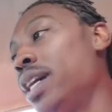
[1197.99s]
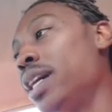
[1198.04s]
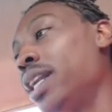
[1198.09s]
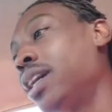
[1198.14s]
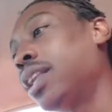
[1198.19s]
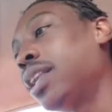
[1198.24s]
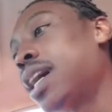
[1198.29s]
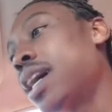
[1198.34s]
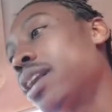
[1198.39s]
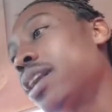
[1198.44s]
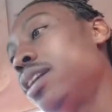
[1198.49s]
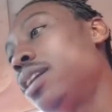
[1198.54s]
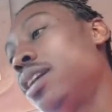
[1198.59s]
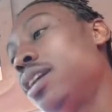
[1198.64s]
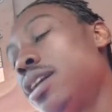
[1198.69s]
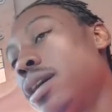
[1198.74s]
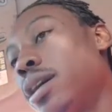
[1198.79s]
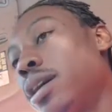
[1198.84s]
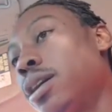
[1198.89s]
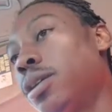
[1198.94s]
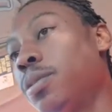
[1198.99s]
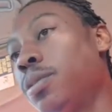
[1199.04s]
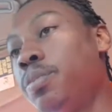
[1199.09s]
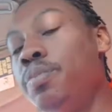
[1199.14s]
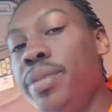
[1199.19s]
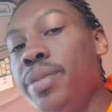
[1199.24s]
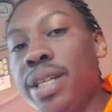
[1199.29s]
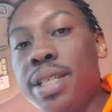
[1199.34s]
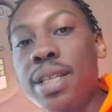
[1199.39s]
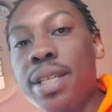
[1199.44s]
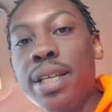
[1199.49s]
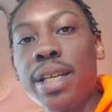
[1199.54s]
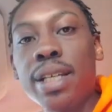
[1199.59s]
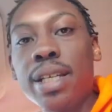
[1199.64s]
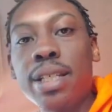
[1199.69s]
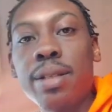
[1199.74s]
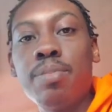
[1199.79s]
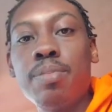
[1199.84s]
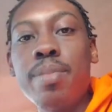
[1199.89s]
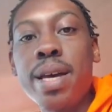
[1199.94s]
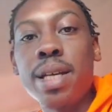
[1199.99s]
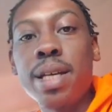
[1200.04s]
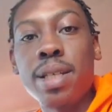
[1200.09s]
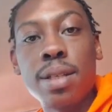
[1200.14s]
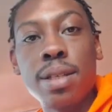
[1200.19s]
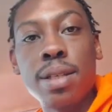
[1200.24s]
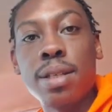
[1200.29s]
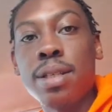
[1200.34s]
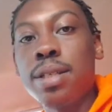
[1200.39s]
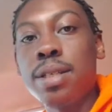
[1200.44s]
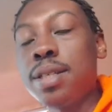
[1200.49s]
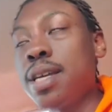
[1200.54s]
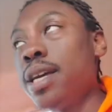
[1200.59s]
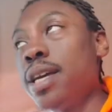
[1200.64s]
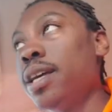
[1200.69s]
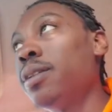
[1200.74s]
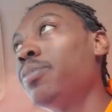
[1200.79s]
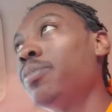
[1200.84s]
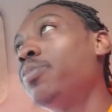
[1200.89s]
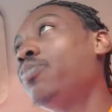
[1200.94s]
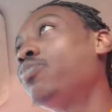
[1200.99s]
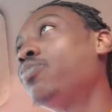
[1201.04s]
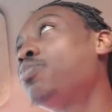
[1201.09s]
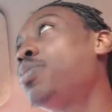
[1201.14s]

and a lot of mystics, masons, and